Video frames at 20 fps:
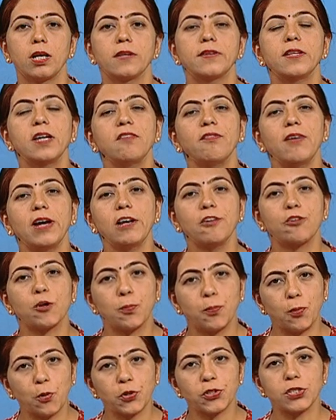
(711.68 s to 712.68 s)
Then while
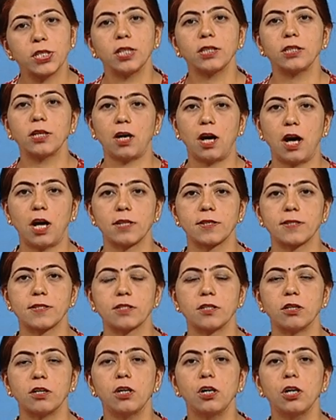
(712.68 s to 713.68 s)
reporting the
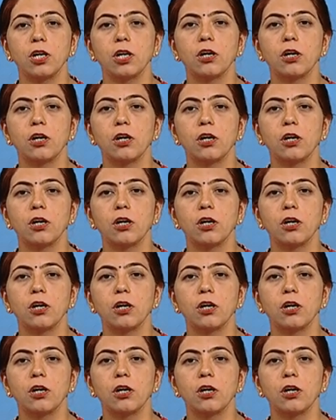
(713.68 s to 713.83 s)
answer,